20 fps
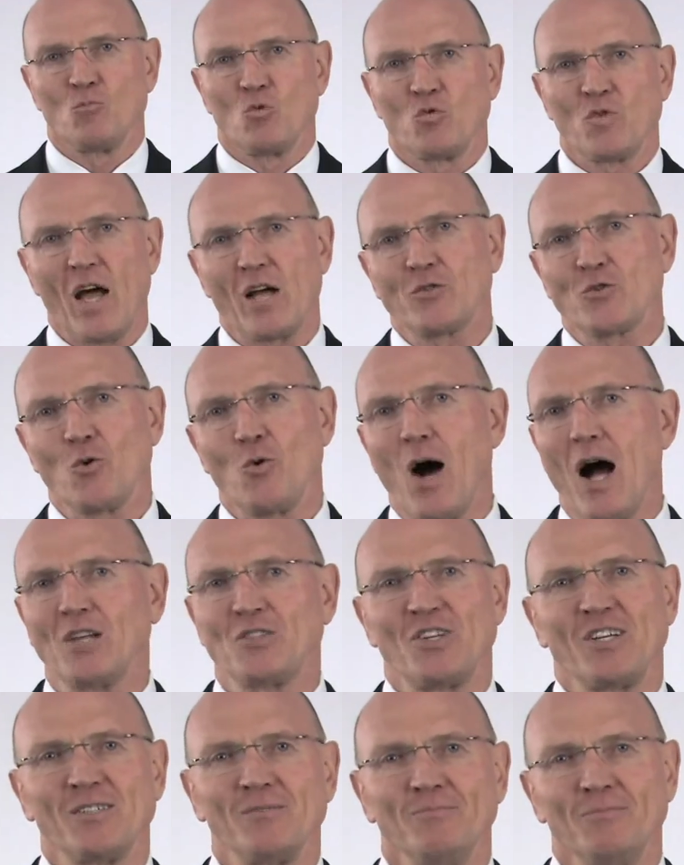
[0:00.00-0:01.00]
Thanks for
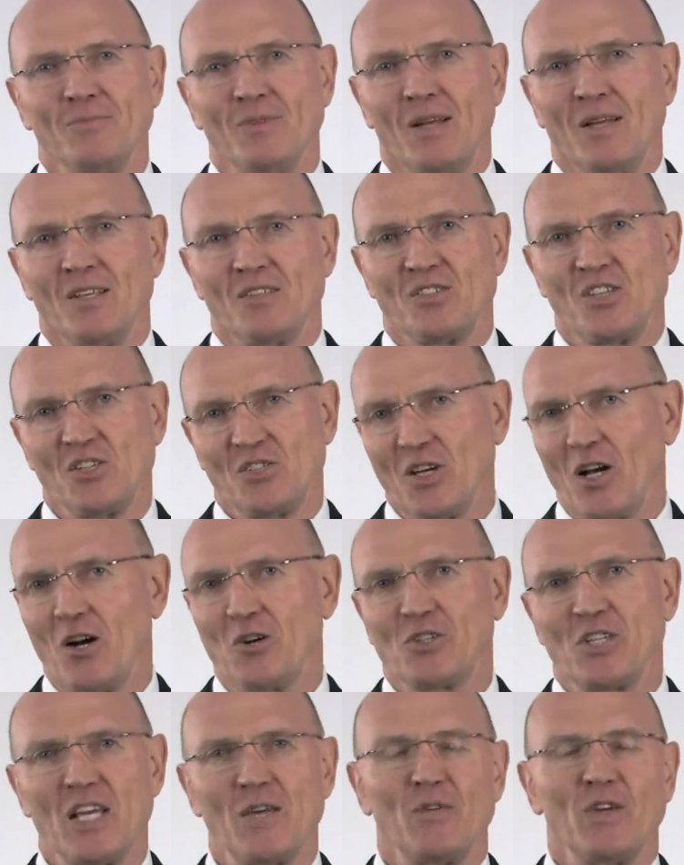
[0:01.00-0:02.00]
watching. Seed Seller
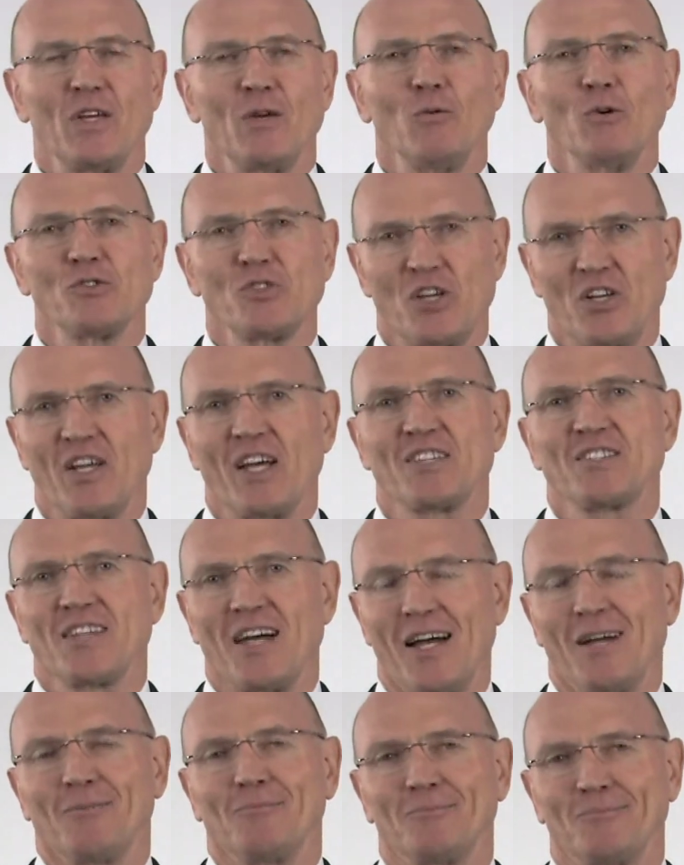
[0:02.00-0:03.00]
TV, we'll see you next
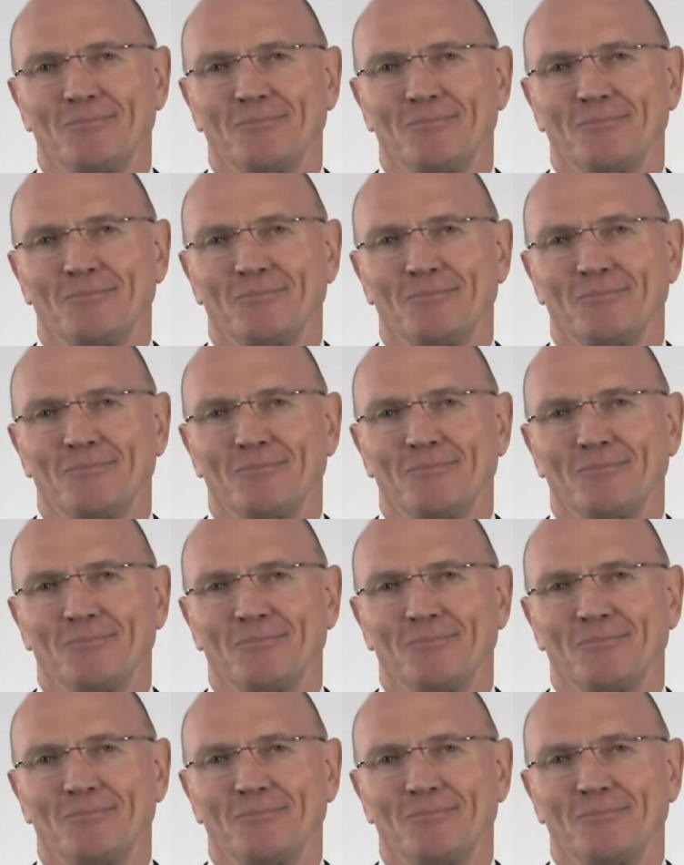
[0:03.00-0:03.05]
time.